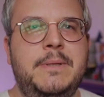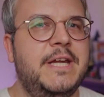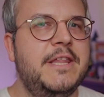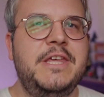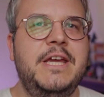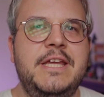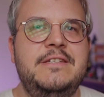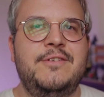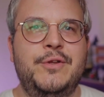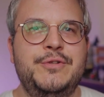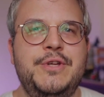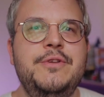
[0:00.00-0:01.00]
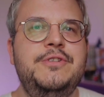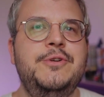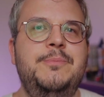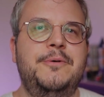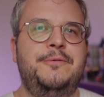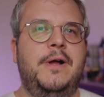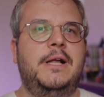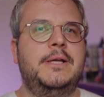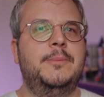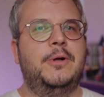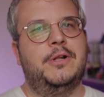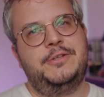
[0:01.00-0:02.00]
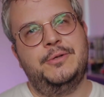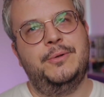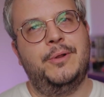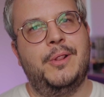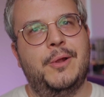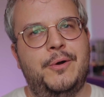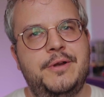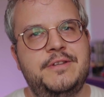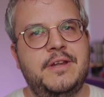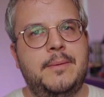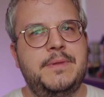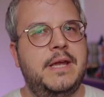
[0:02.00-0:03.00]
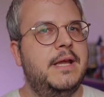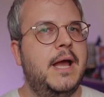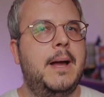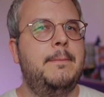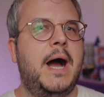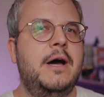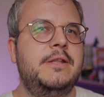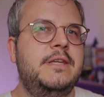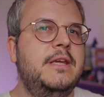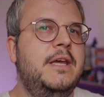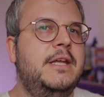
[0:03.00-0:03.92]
but I think it's also super valuable to learn something about